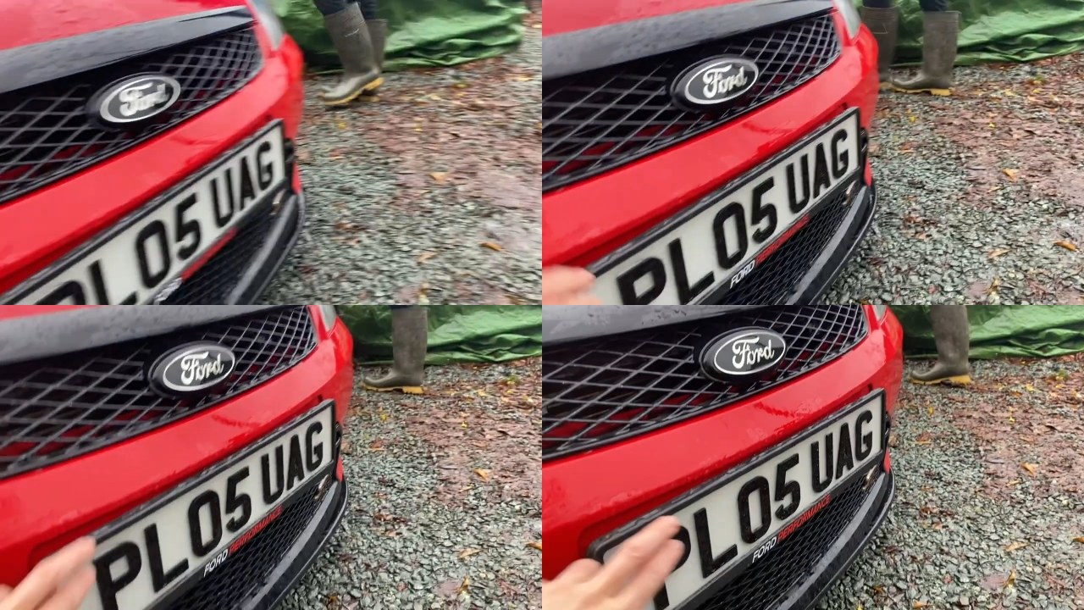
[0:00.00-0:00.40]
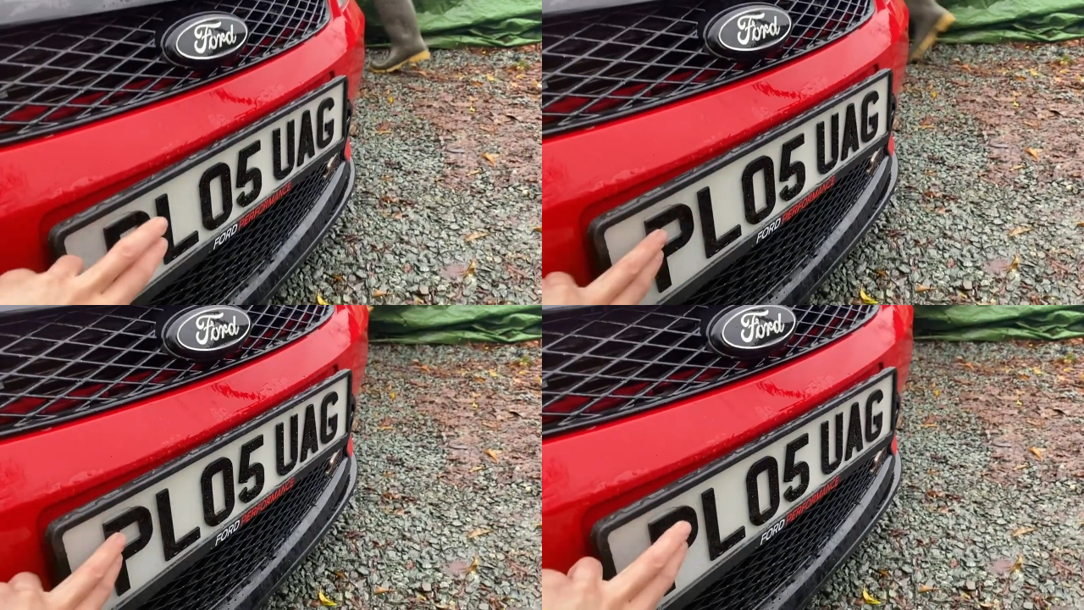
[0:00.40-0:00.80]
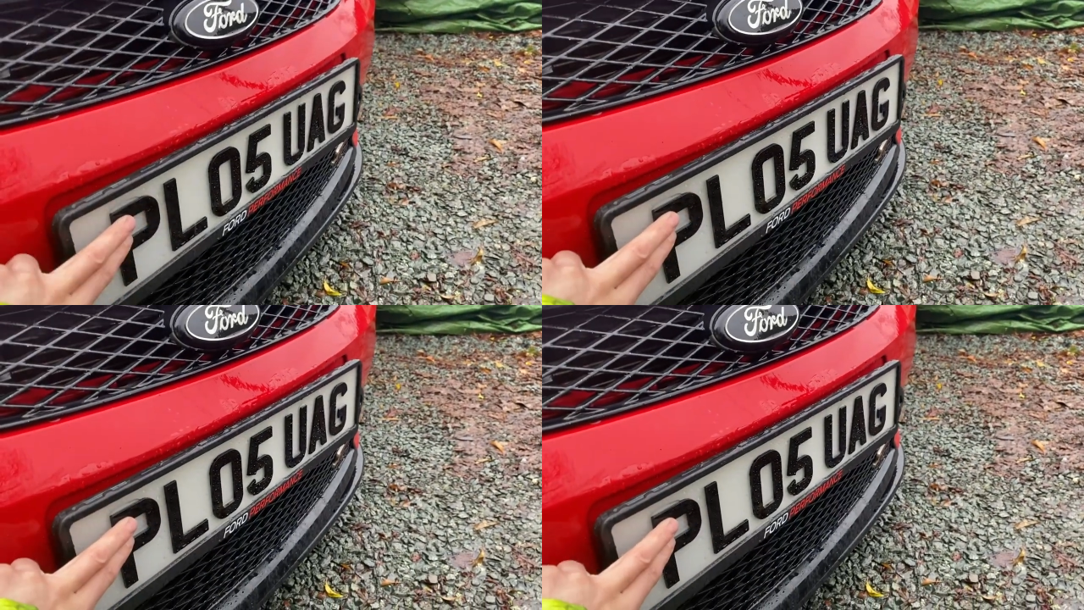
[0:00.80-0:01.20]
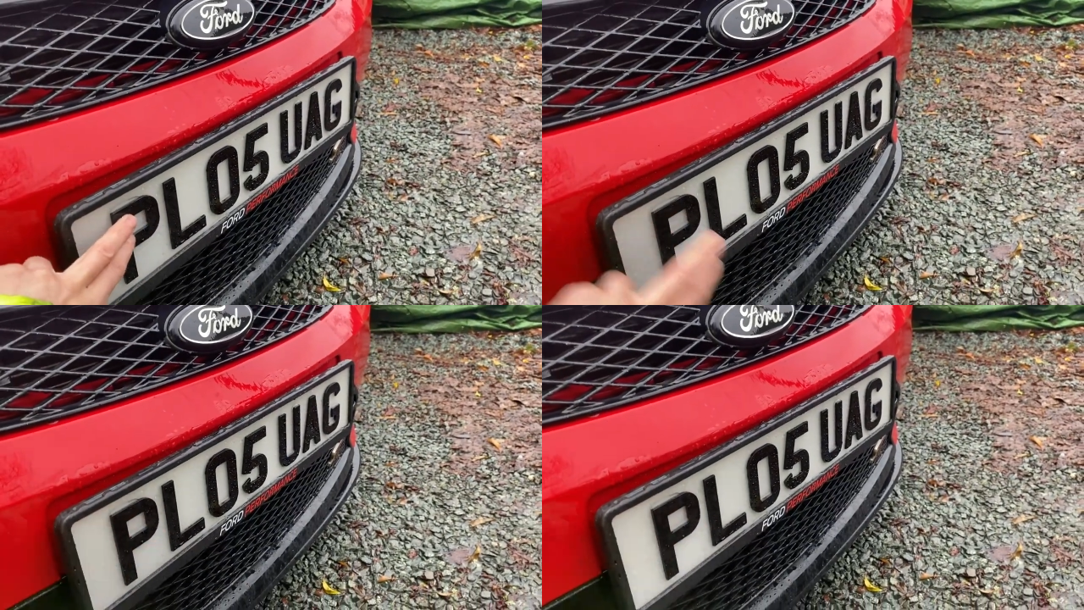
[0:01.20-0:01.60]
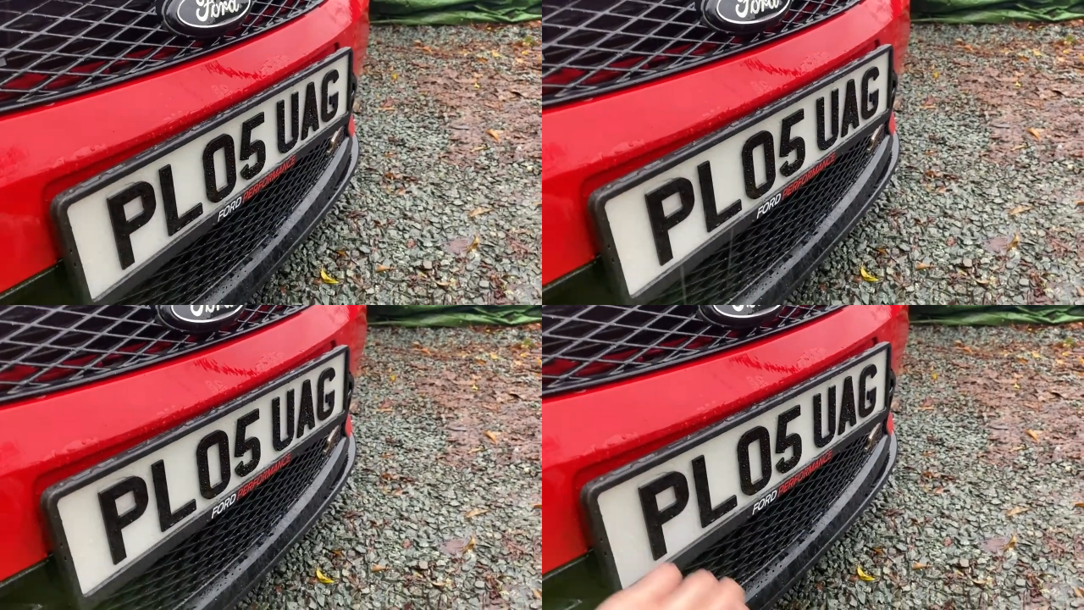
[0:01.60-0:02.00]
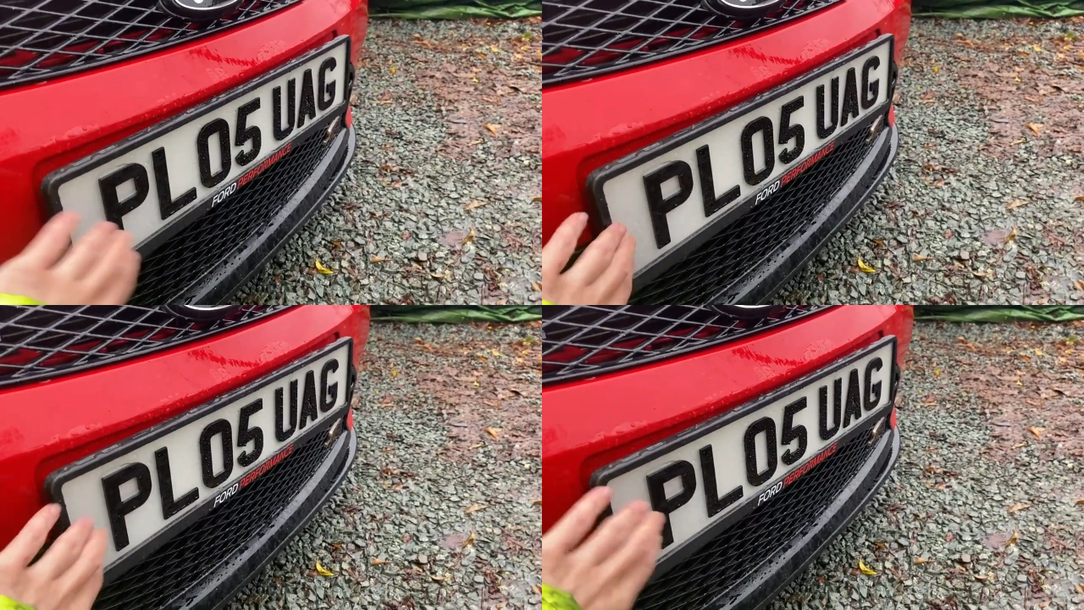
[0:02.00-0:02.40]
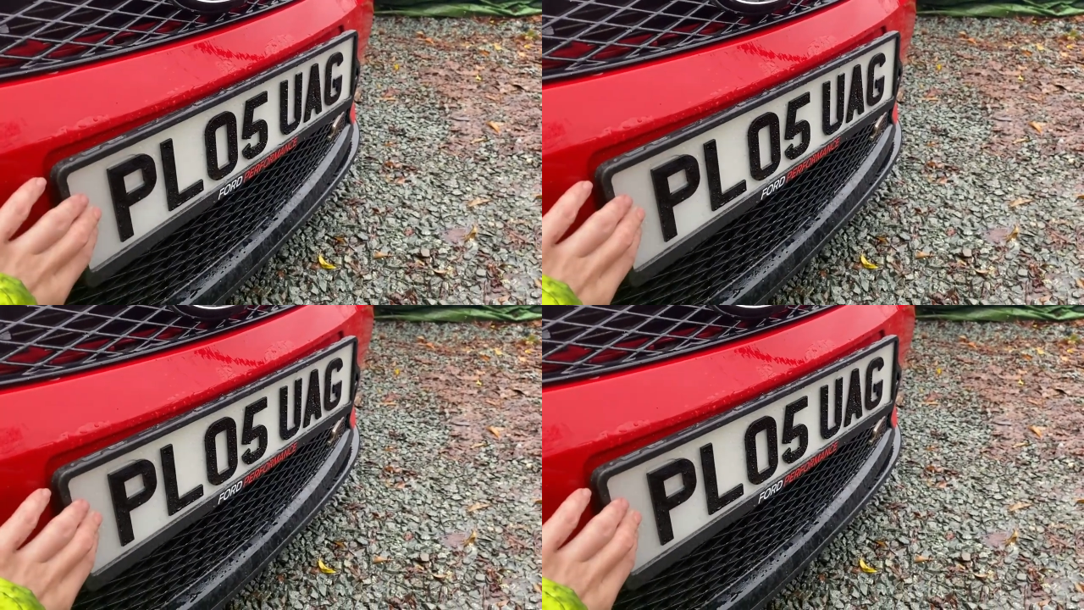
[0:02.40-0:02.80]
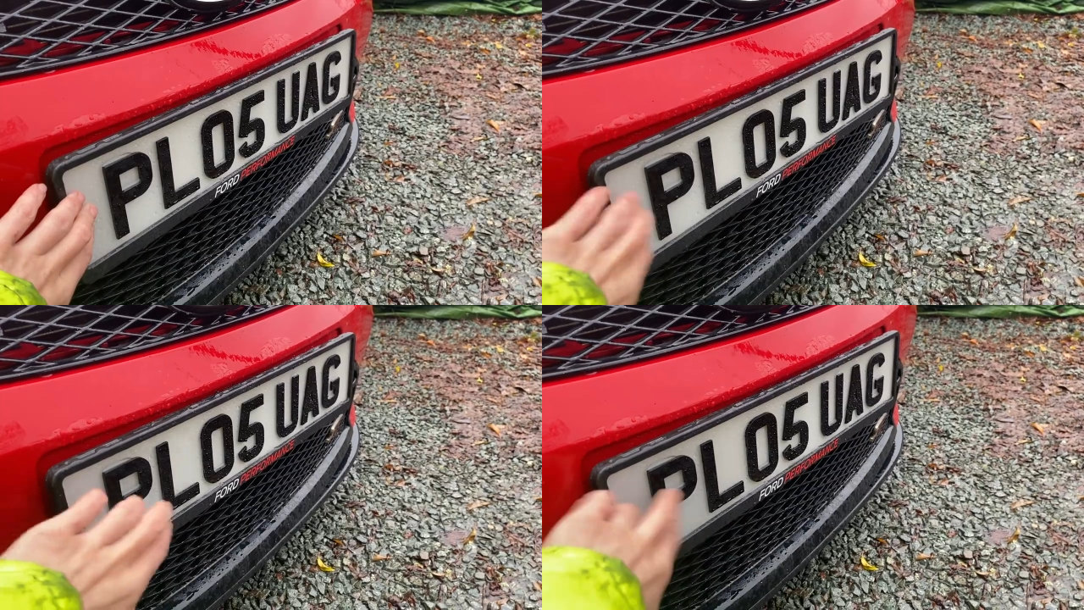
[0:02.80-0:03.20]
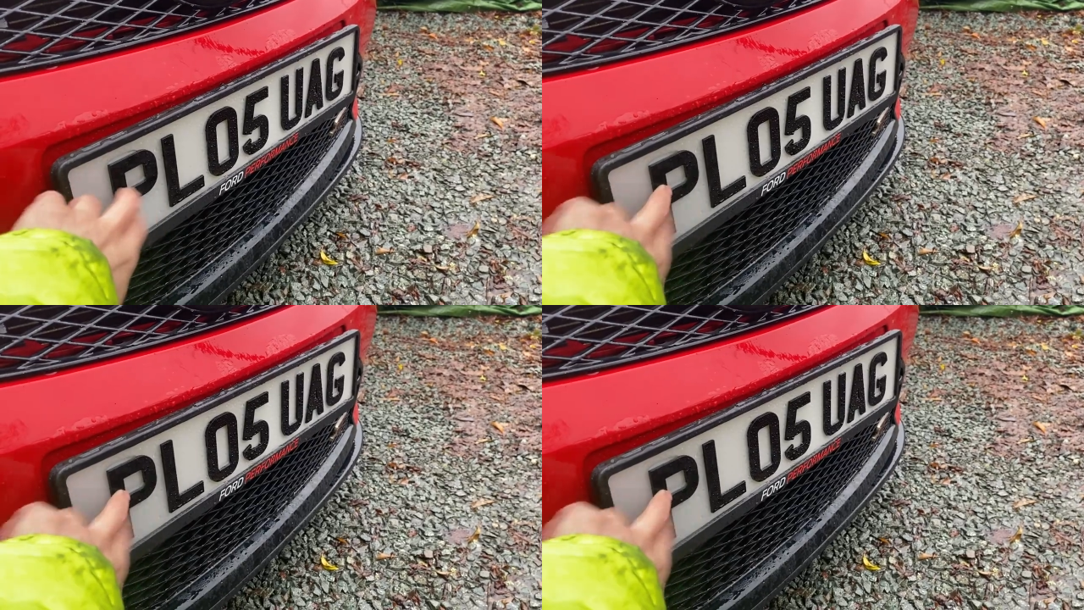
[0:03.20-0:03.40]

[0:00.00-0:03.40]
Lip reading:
No face is visible, so there are no lips to read.